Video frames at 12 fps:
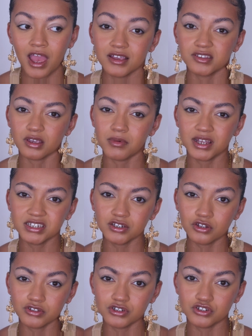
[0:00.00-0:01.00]
so I'm actually
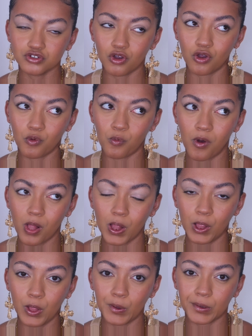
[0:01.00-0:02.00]
not too sure what
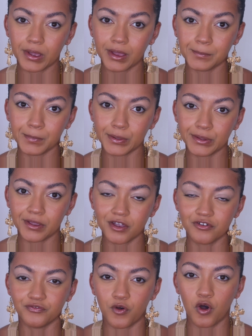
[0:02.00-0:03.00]
look I'm going to go
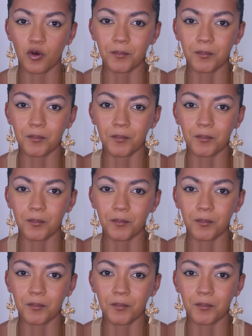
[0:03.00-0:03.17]
for,